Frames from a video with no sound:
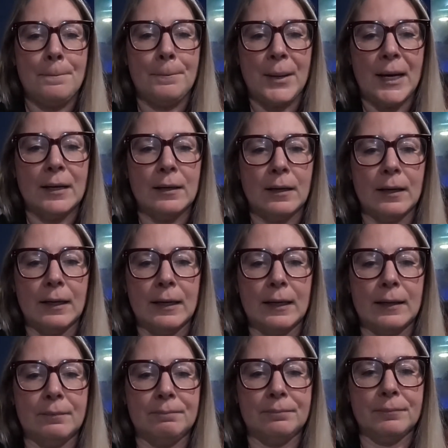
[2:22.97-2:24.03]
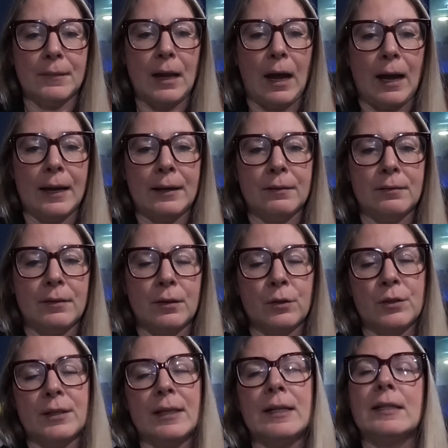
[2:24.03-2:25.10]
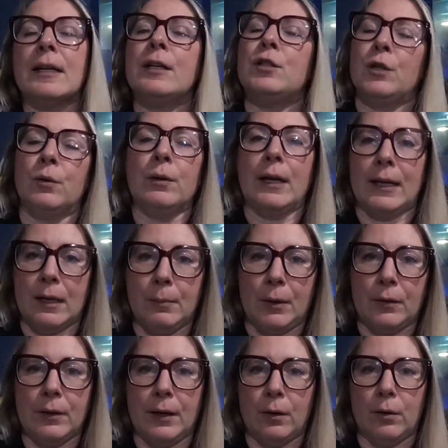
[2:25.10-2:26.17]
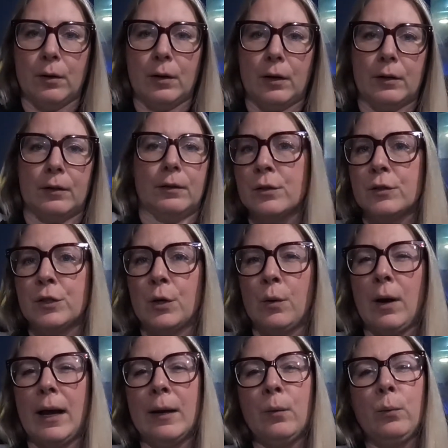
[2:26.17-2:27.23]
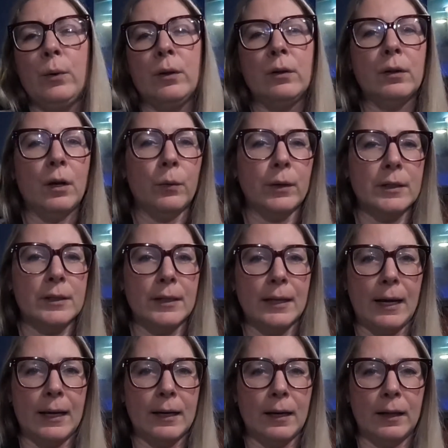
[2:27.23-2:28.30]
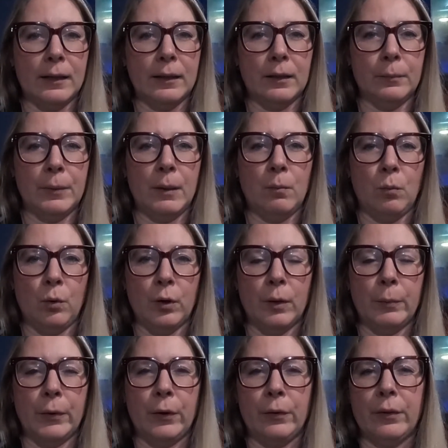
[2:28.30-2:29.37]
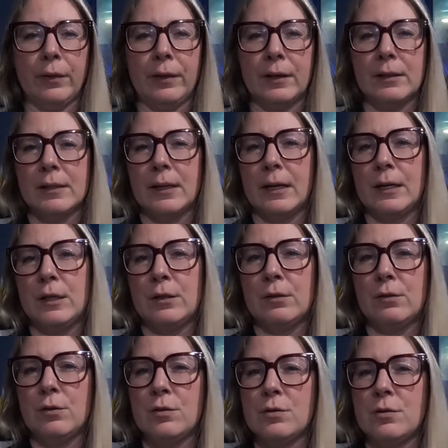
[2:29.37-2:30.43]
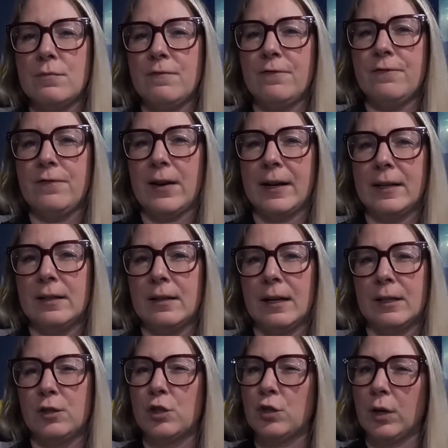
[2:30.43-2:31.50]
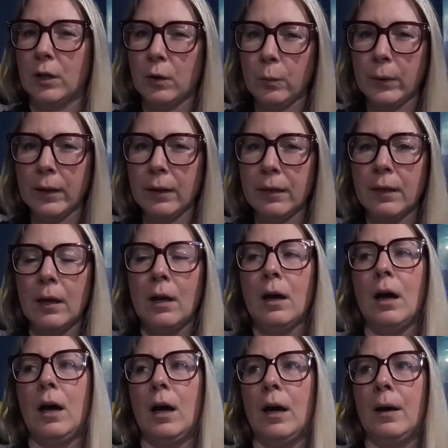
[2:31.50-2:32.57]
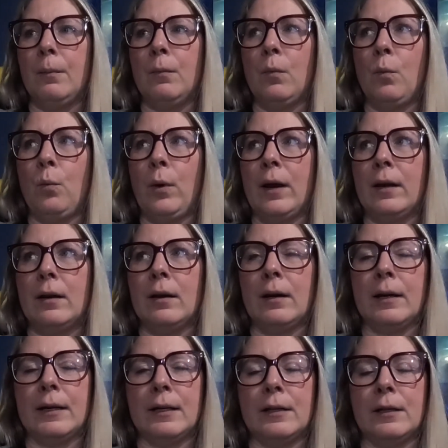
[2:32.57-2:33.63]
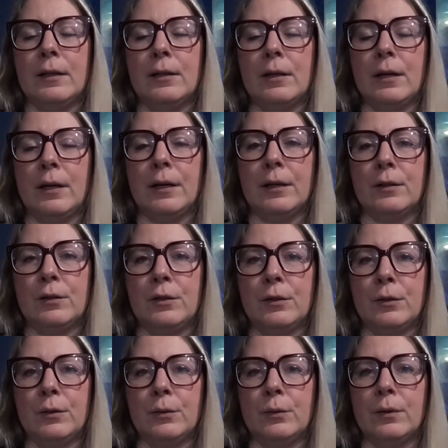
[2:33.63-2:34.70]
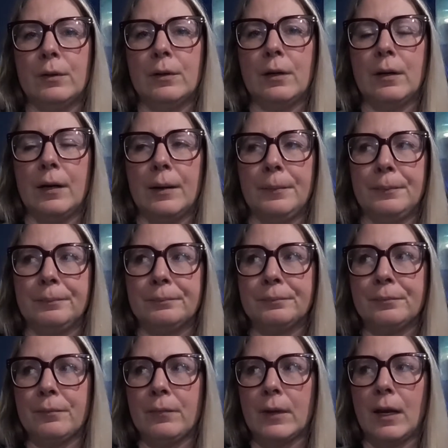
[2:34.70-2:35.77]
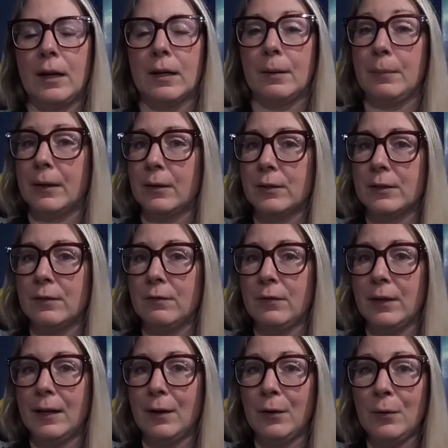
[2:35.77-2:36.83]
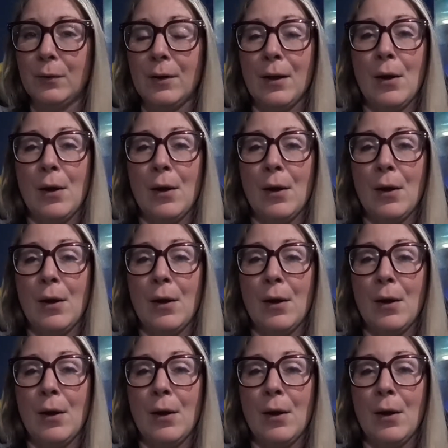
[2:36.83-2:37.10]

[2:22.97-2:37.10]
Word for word: but I there's things I don't like about the AeroGarden. So I will go into that a little bit more about all the things that I find I struggle with um, when I uh, do um, a comparison video